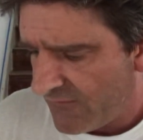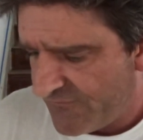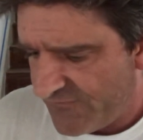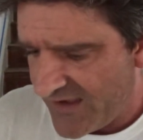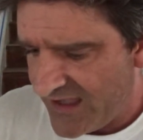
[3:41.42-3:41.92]

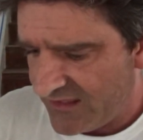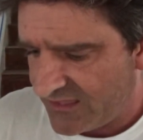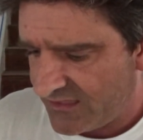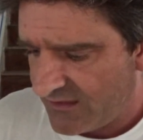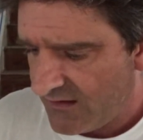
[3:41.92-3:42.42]

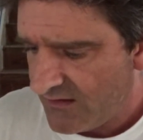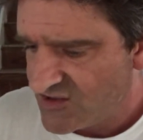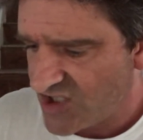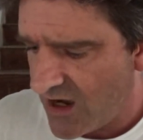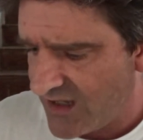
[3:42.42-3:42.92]
Faith
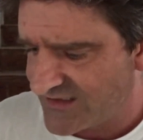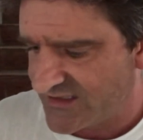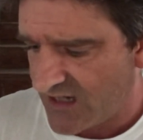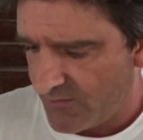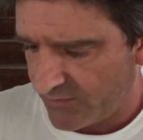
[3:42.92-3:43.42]

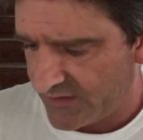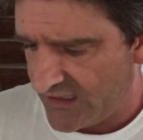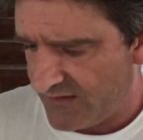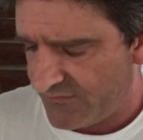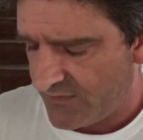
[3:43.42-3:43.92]
Johnson, I
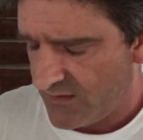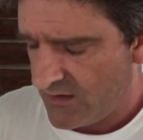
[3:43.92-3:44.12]
believe,